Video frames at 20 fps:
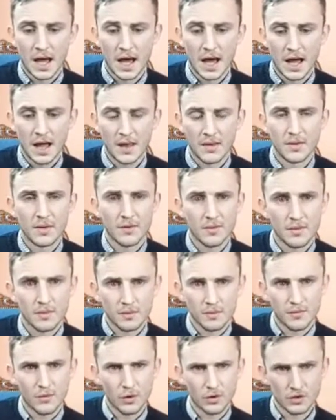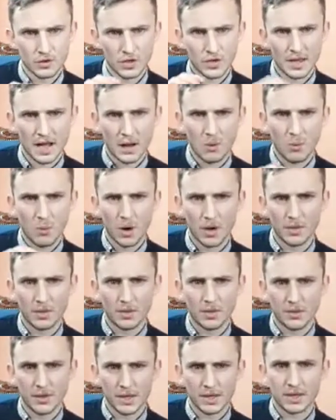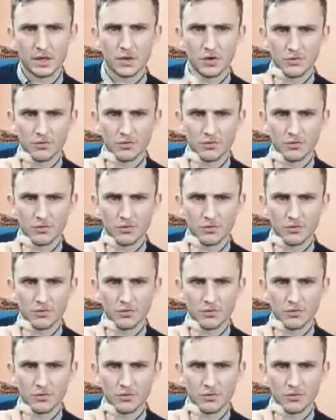and focus on that one thing that